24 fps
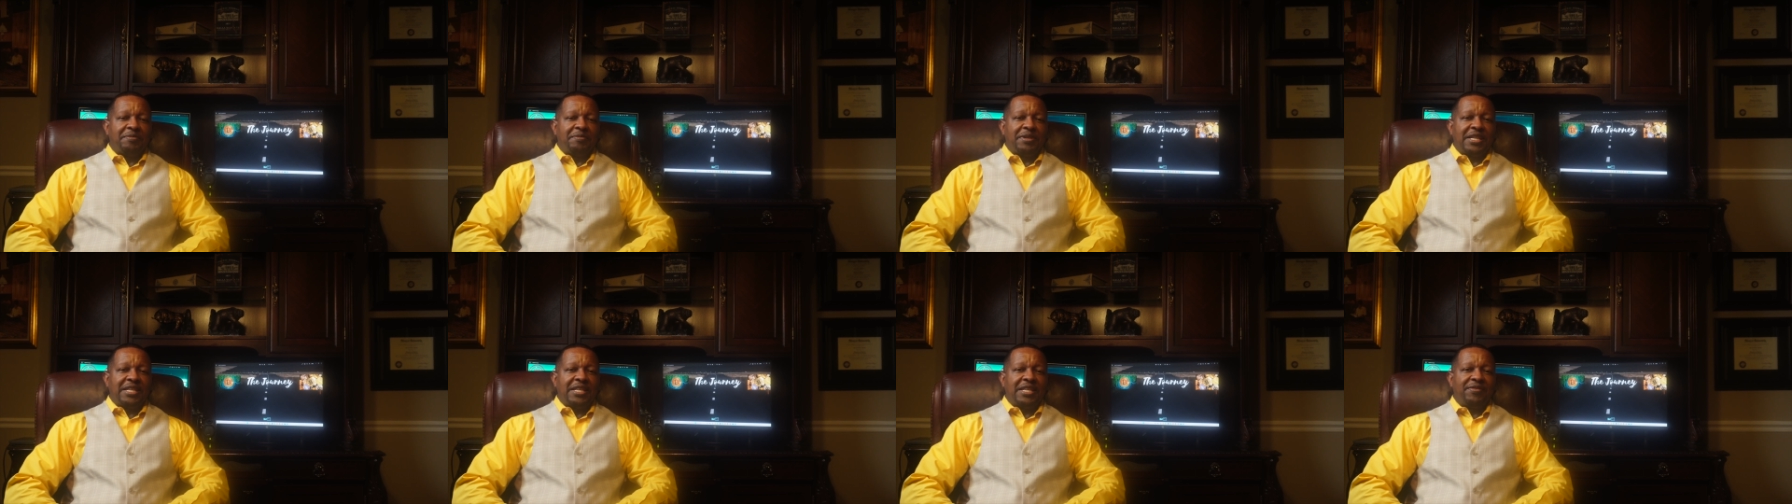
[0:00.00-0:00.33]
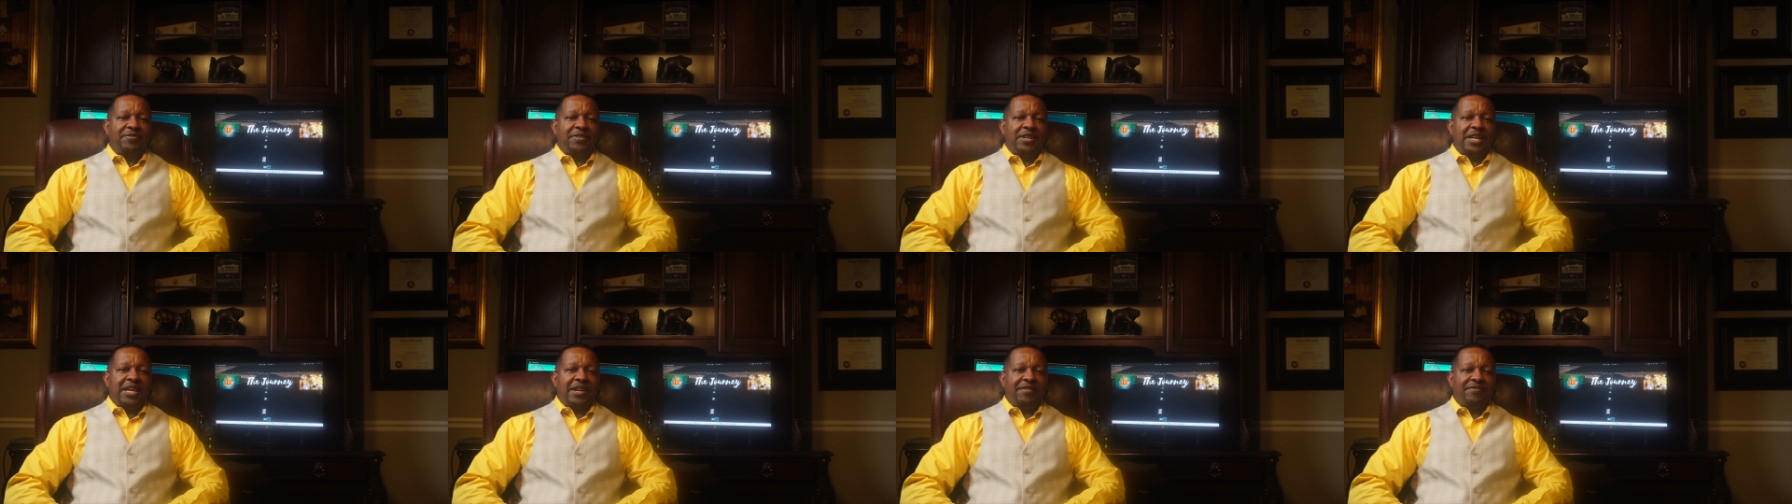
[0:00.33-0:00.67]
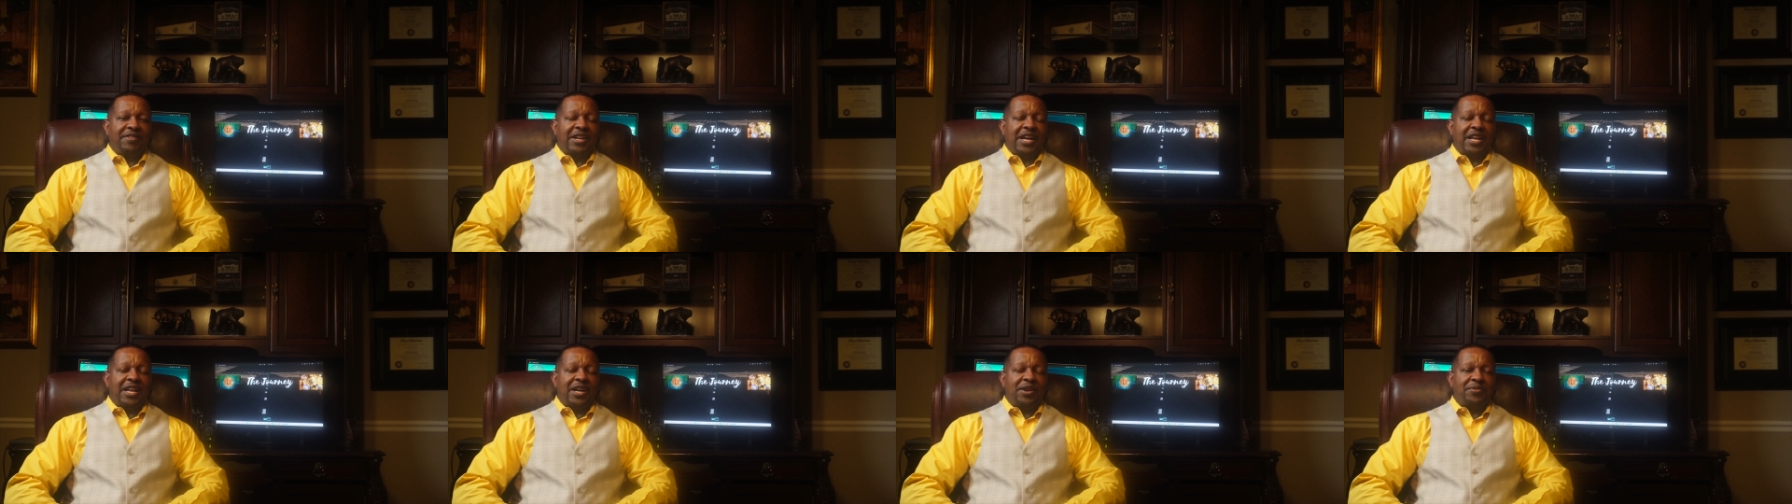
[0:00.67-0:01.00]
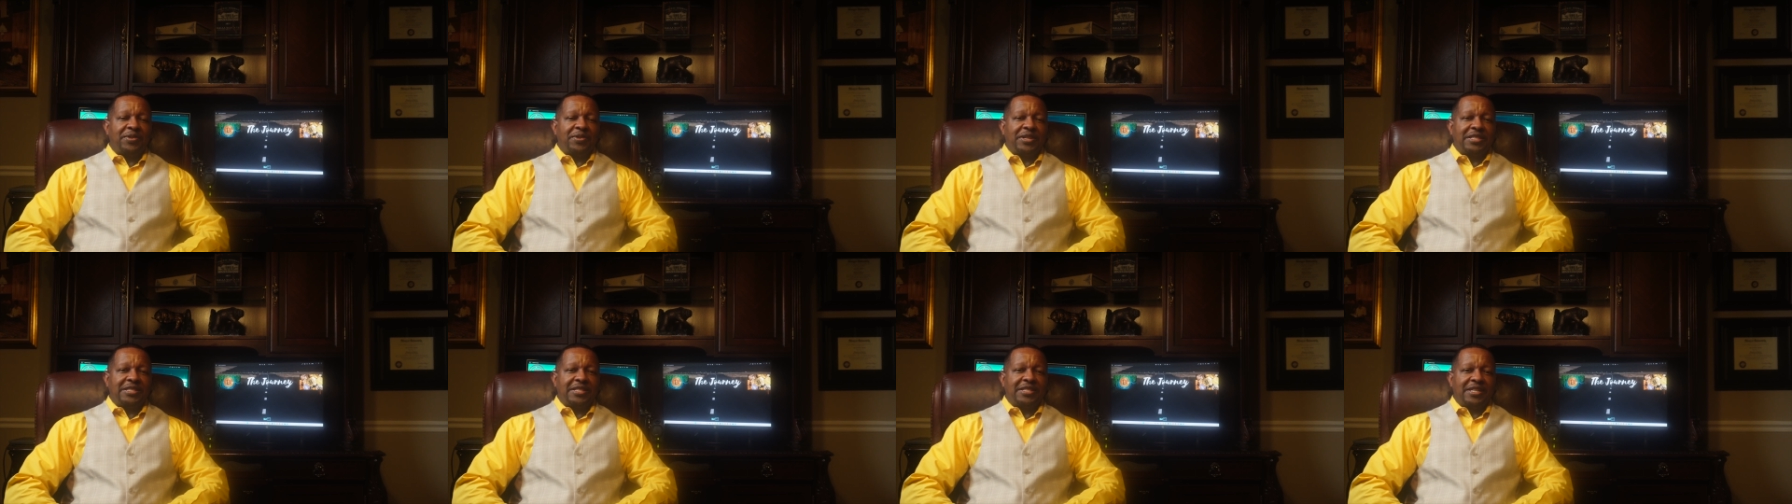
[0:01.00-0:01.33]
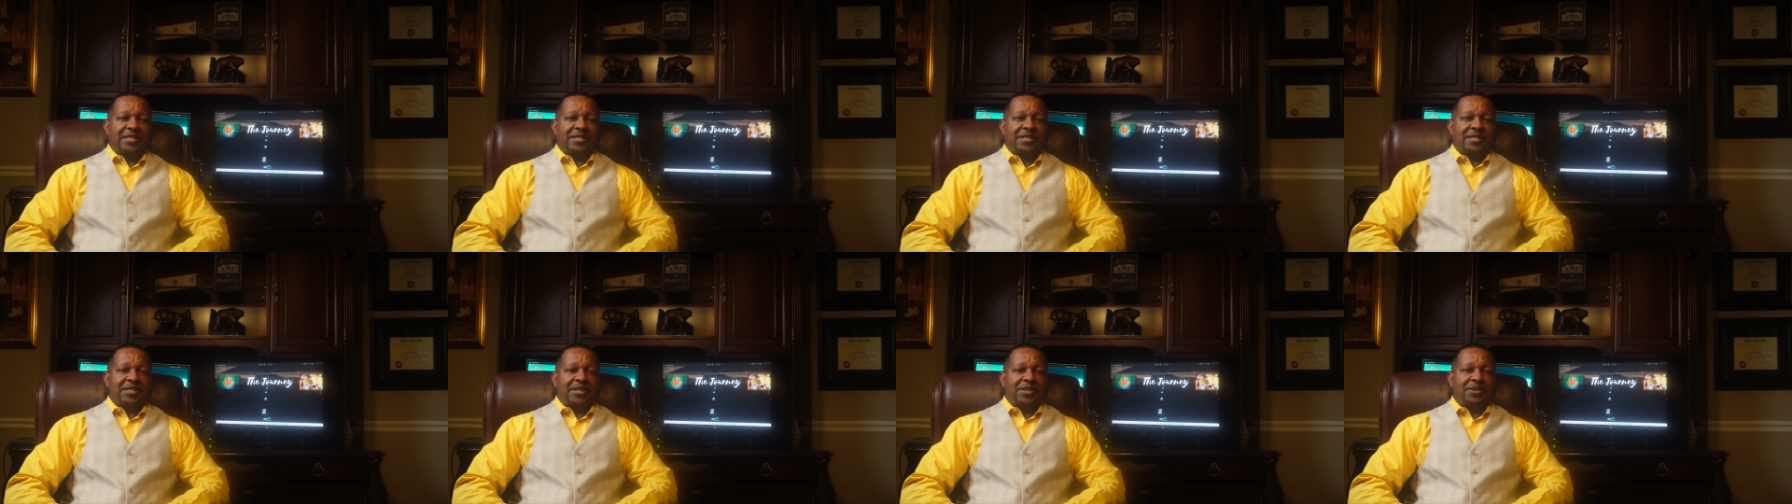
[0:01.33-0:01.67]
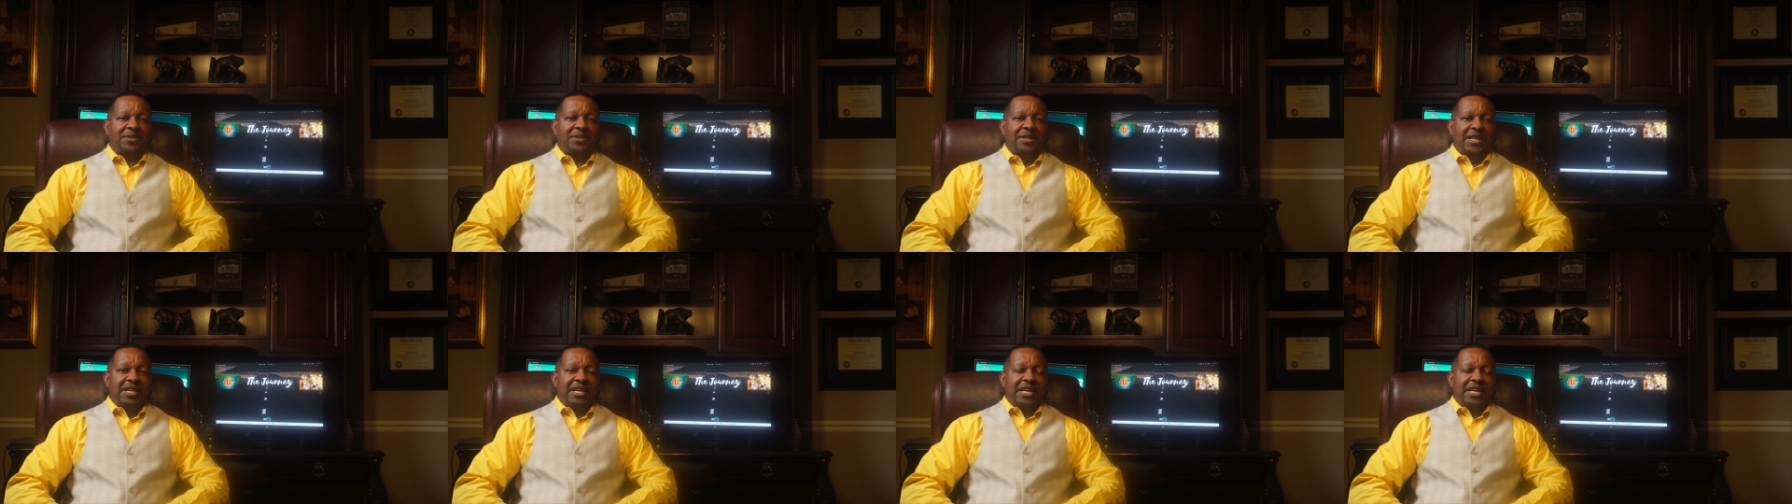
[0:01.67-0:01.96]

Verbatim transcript: button if you have not already done so,